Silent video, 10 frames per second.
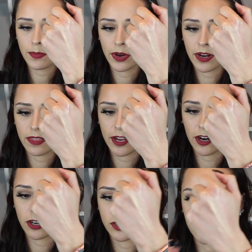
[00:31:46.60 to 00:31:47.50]
but
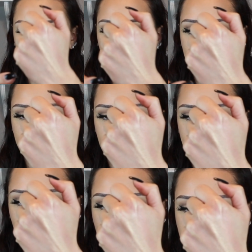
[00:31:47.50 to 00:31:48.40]
they're such beautiful
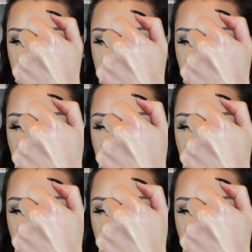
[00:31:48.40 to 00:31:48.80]
formulas.